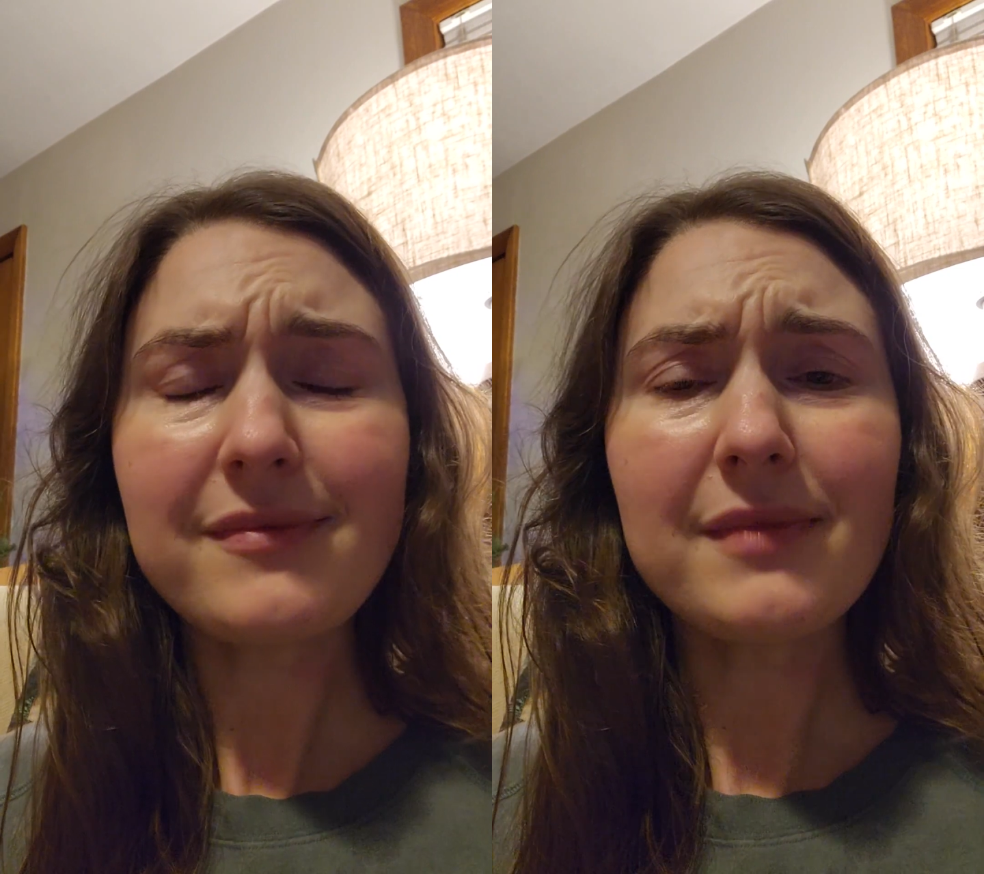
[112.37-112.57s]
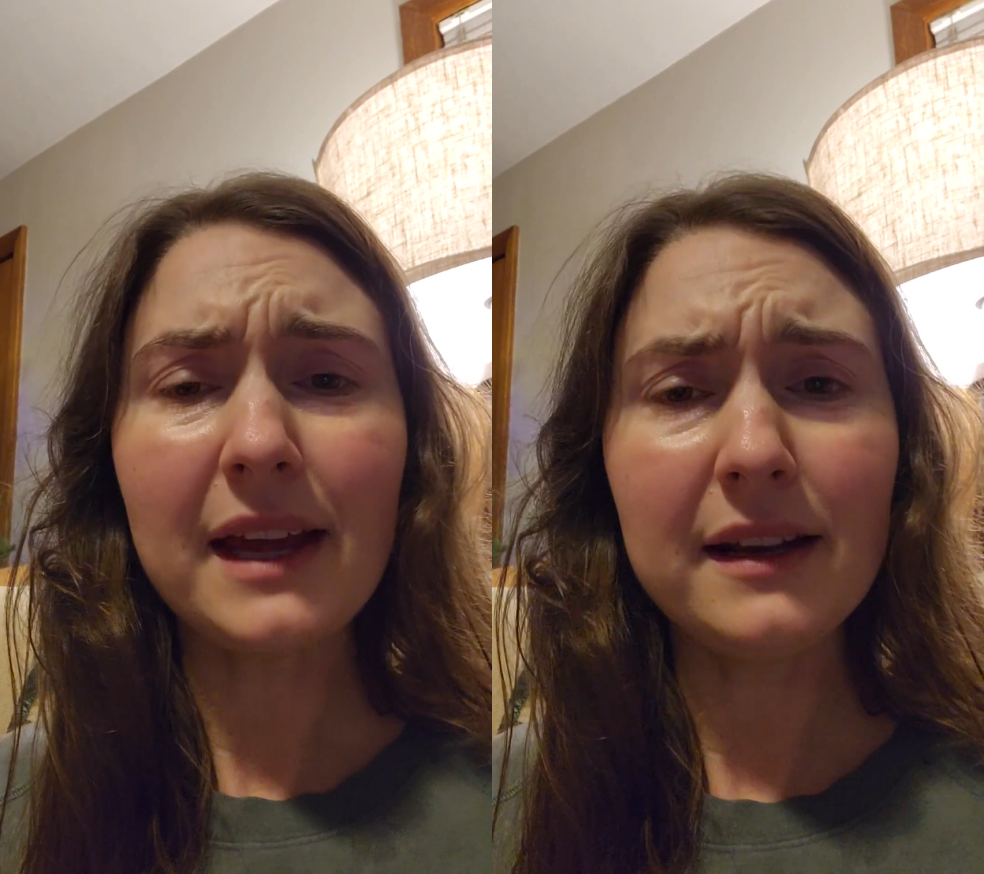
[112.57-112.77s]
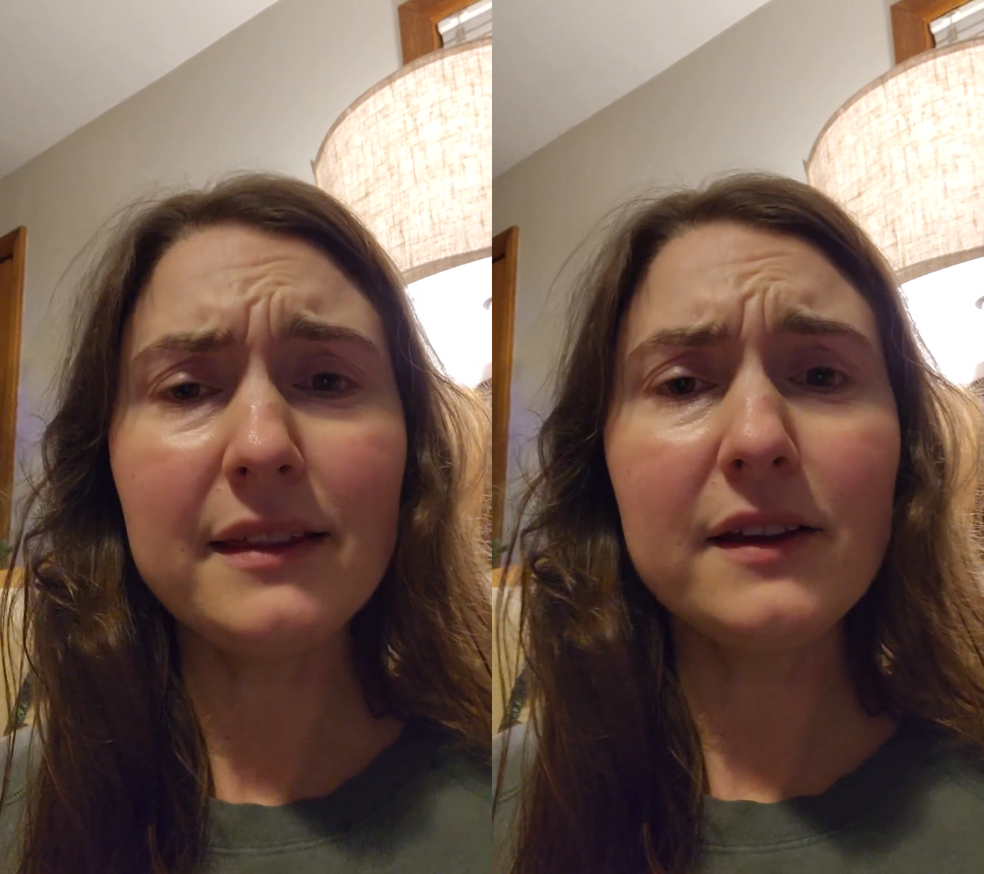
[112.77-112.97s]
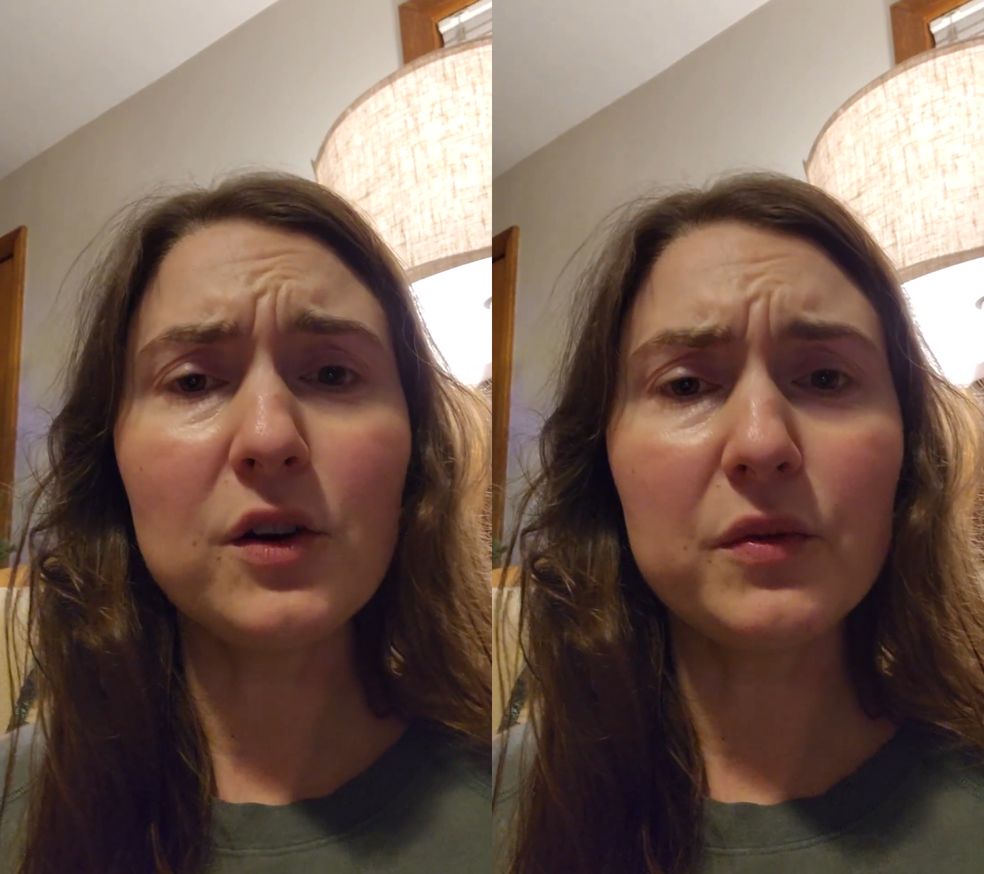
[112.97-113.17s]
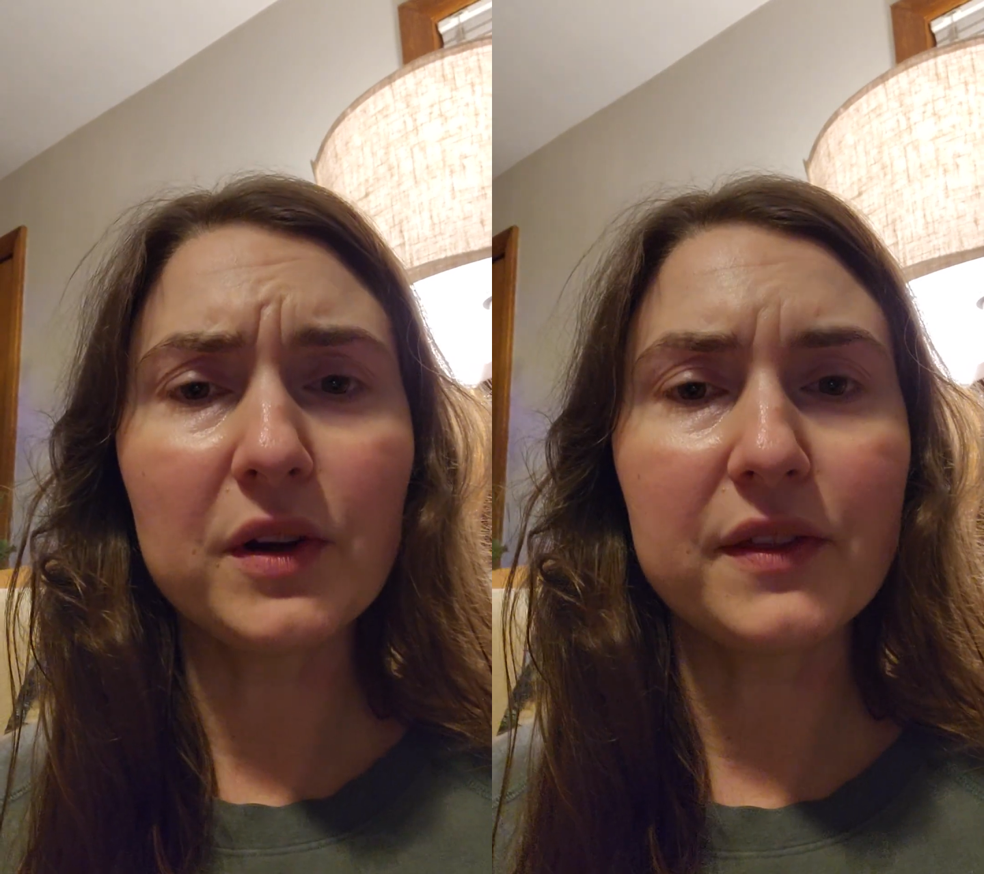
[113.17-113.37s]
And I think
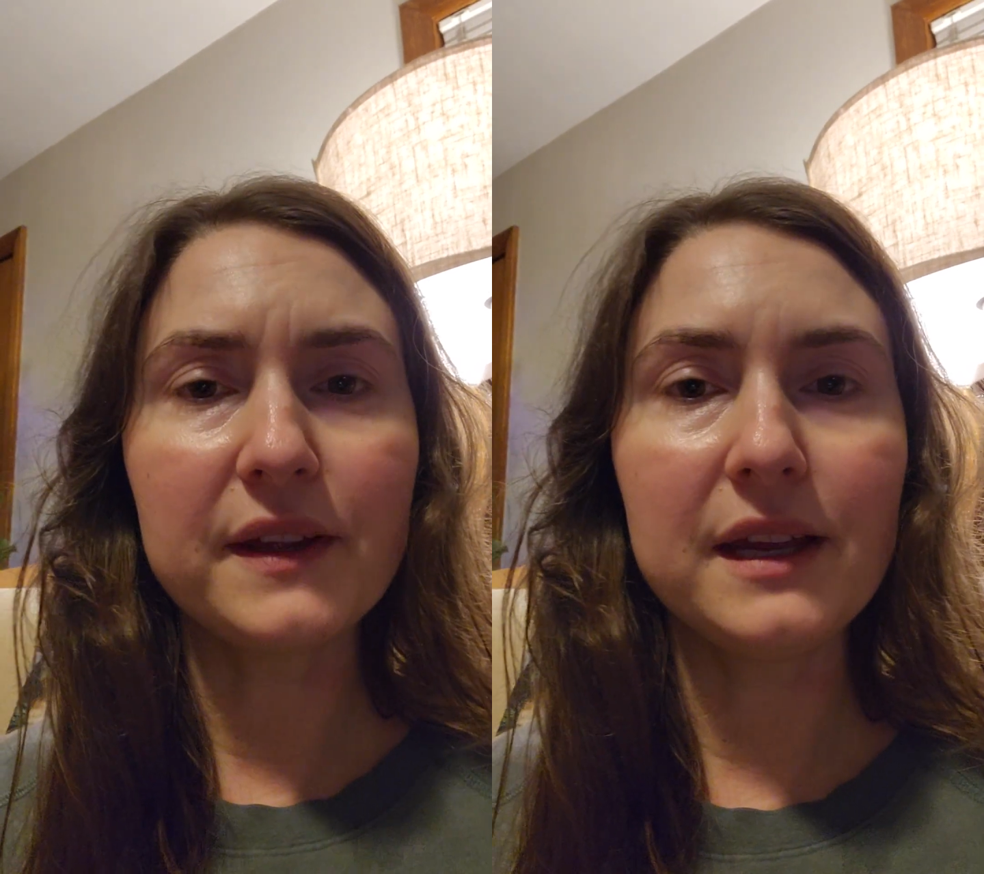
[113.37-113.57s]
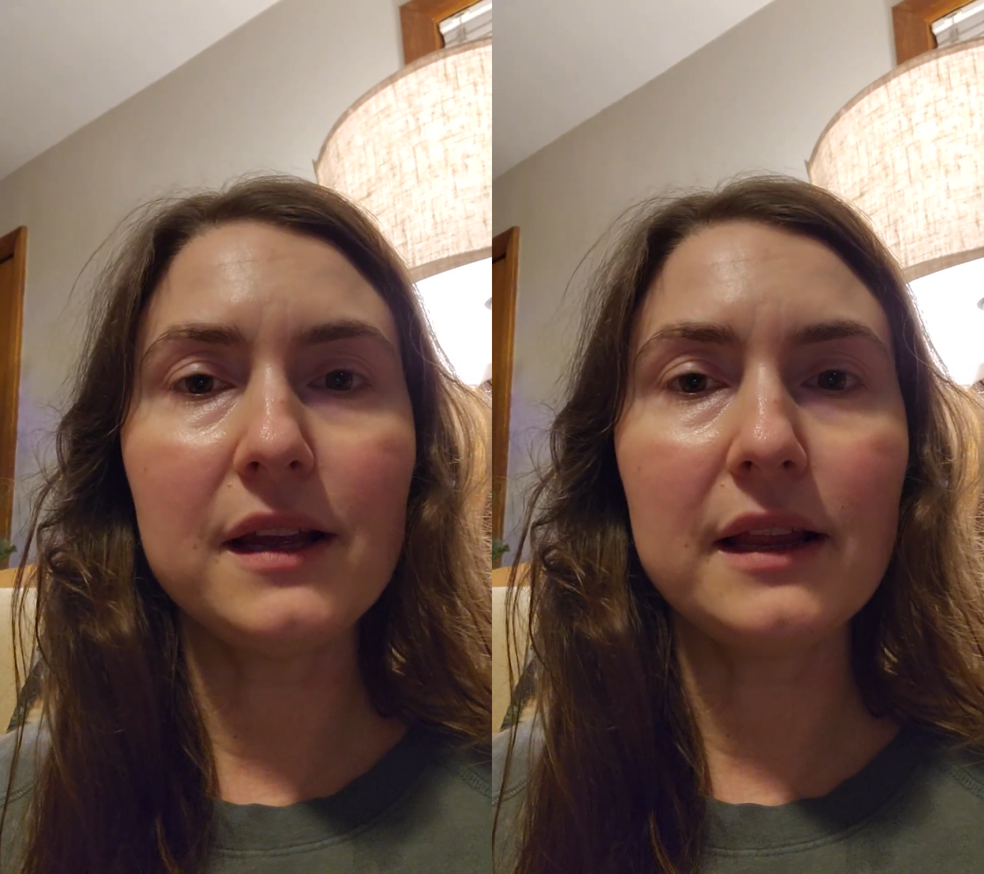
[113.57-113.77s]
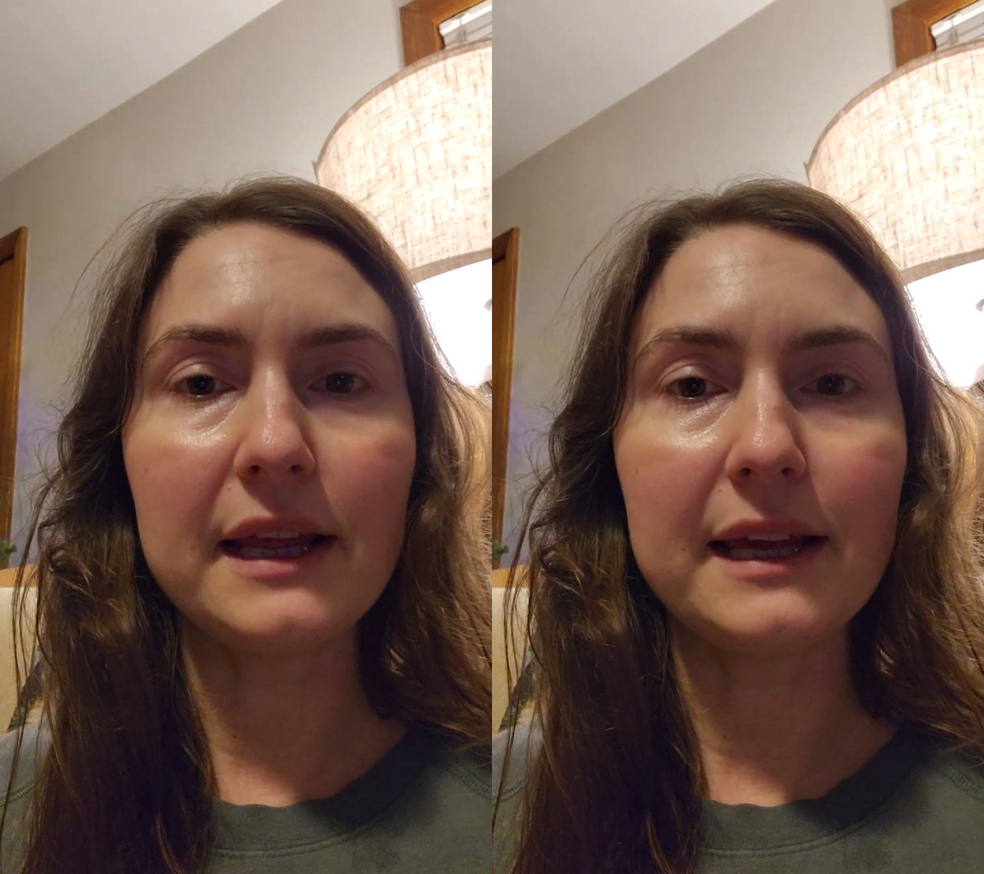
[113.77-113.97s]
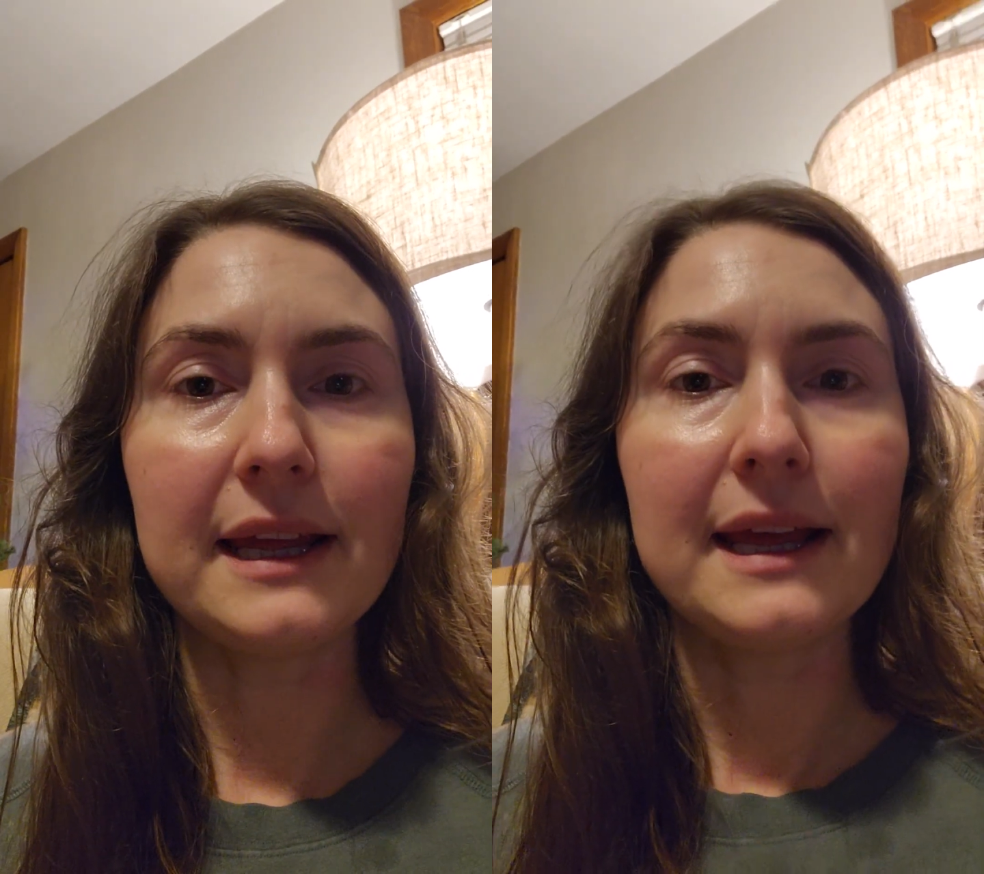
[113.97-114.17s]
overall thinking like